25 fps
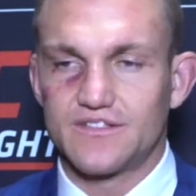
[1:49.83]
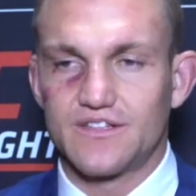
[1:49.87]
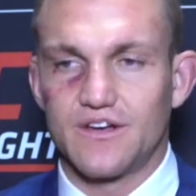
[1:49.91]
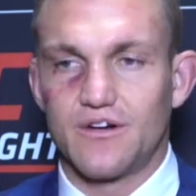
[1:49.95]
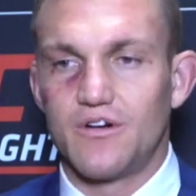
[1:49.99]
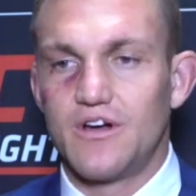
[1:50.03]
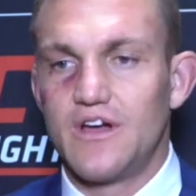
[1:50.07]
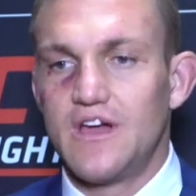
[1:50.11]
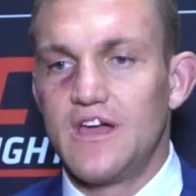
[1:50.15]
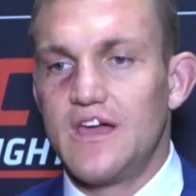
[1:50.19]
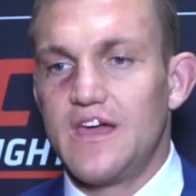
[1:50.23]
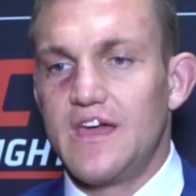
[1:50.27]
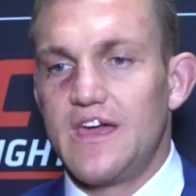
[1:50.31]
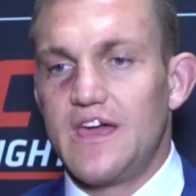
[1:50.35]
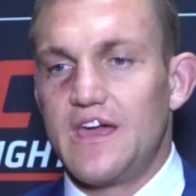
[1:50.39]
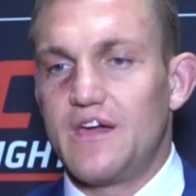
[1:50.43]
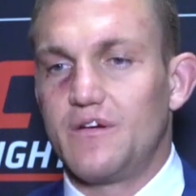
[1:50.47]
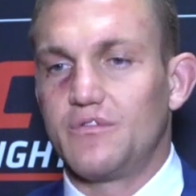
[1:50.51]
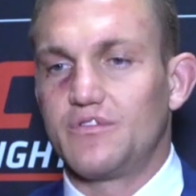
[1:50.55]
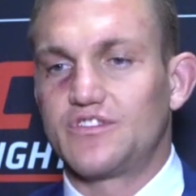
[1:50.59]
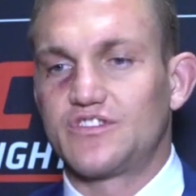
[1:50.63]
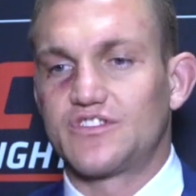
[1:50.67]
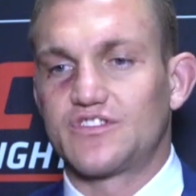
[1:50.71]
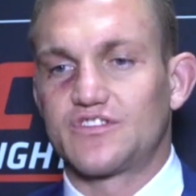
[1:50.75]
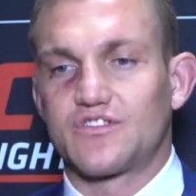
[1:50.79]
So
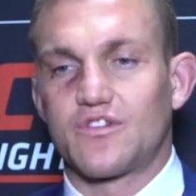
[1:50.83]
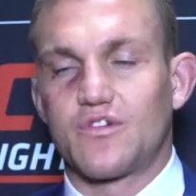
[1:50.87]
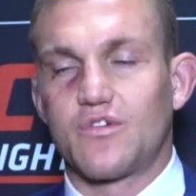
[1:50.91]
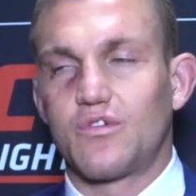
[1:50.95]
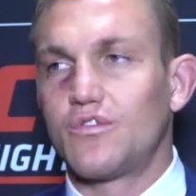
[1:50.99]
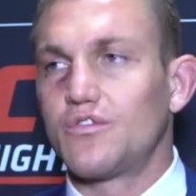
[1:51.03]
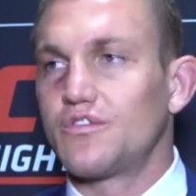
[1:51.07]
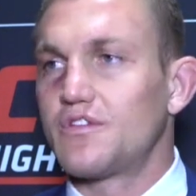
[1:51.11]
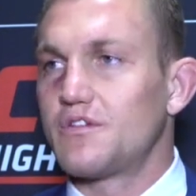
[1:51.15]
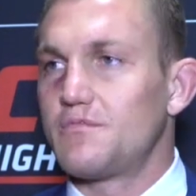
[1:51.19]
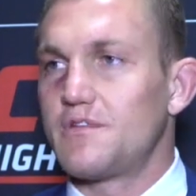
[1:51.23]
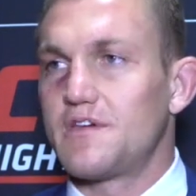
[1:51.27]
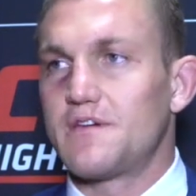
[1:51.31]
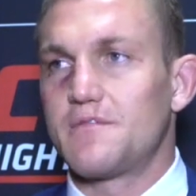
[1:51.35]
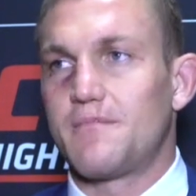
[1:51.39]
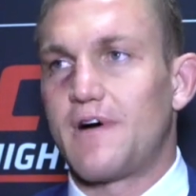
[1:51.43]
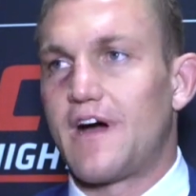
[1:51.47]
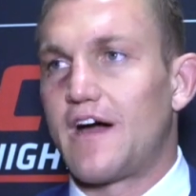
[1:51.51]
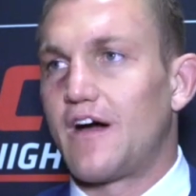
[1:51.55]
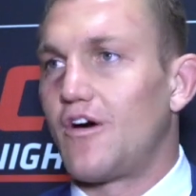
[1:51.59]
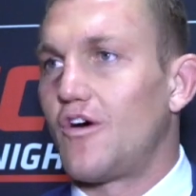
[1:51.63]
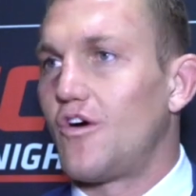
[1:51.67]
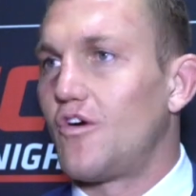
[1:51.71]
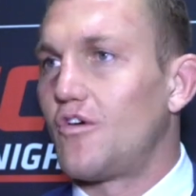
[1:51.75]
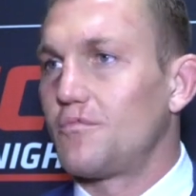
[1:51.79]
it was just cool to be in
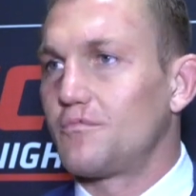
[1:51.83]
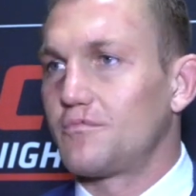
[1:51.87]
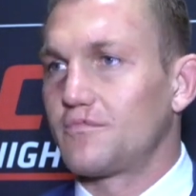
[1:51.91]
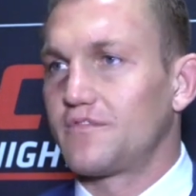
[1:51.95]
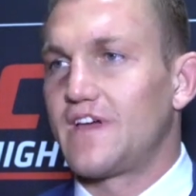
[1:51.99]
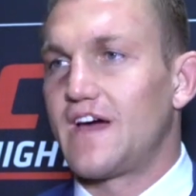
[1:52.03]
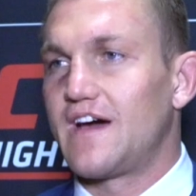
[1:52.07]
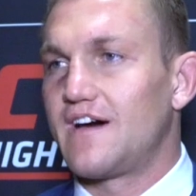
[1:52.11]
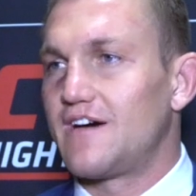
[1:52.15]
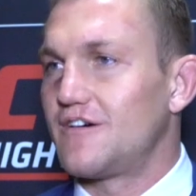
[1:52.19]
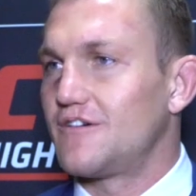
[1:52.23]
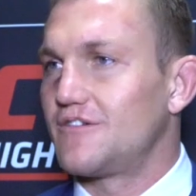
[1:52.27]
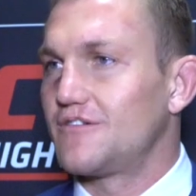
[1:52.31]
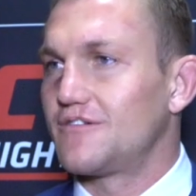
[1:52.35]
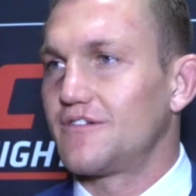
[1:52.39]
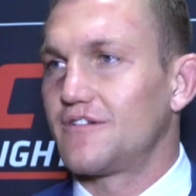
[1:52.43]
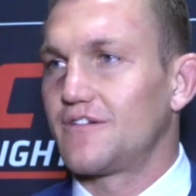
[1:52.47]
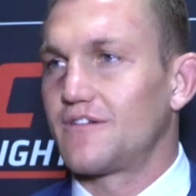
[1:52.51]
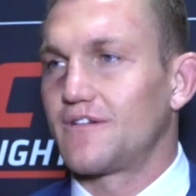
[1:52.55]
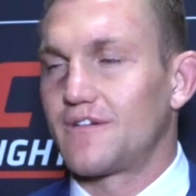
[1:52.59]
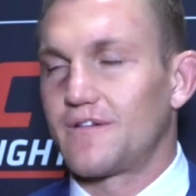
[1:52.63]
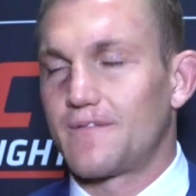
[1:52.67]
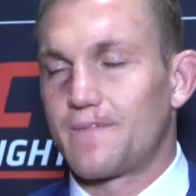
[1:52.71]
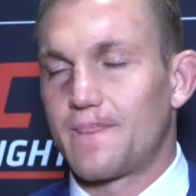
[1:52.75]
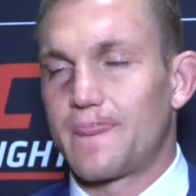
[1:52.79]
my
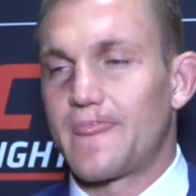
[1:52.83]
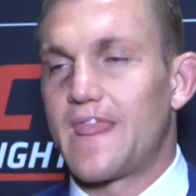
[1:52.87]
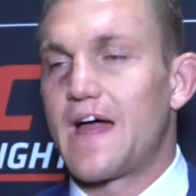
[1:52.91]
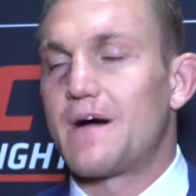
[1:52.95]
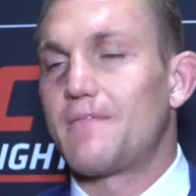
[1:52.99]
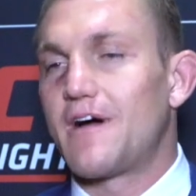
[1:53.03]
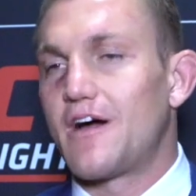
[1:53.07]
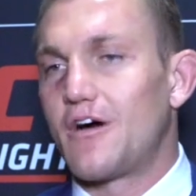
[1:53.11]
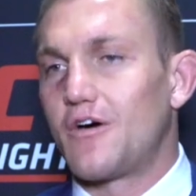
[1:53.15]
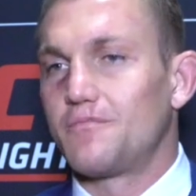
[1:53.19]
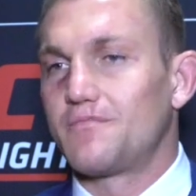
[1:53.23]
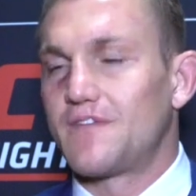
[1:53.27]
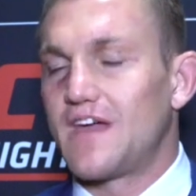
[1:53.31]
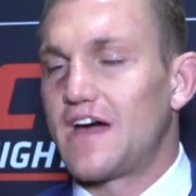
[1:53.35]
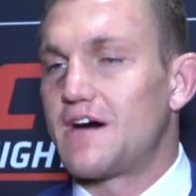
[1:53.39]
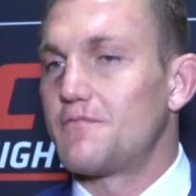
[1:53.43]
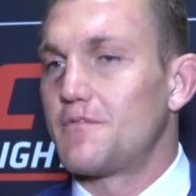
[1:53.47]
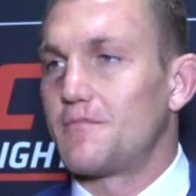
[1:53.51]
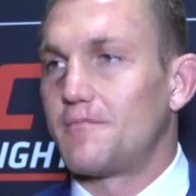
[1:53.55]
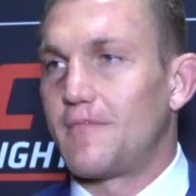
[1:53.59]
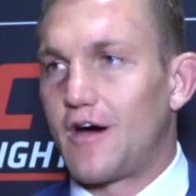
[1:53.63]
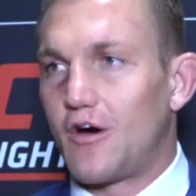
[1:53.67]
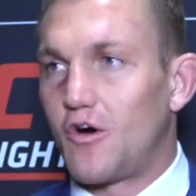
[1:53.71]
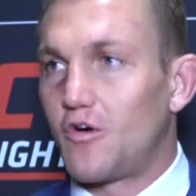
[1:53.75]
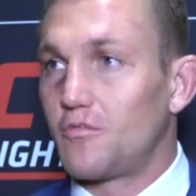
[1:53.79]
hometown, not my hometown,
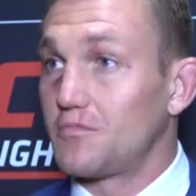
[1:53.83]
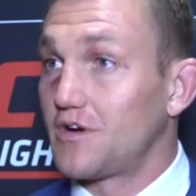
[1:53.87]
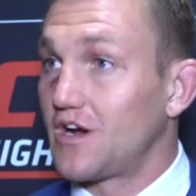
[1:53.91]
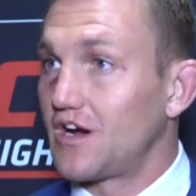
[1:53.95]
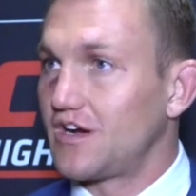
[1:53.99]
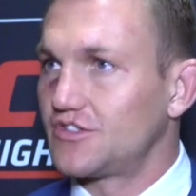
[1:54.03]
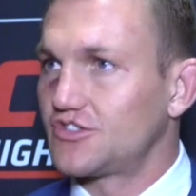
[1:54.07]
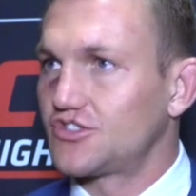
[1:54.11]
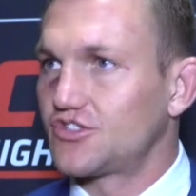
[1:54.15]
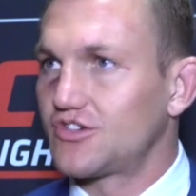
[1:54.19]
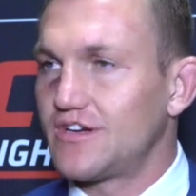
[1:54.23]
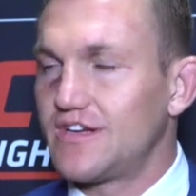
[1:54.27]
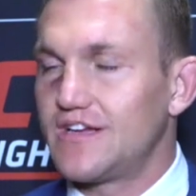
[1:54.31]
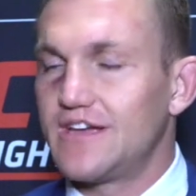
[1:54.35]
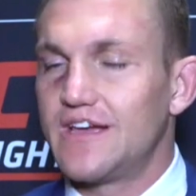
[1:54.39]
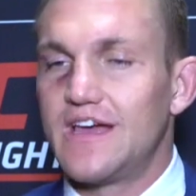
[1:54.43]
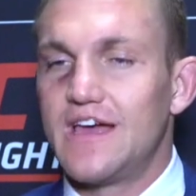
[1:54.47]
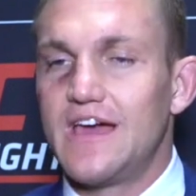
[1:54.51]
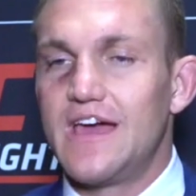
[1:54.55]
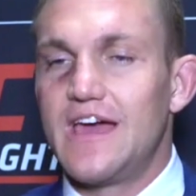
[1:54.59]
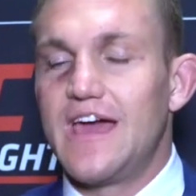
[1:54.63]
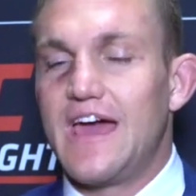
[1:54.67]
but my home country,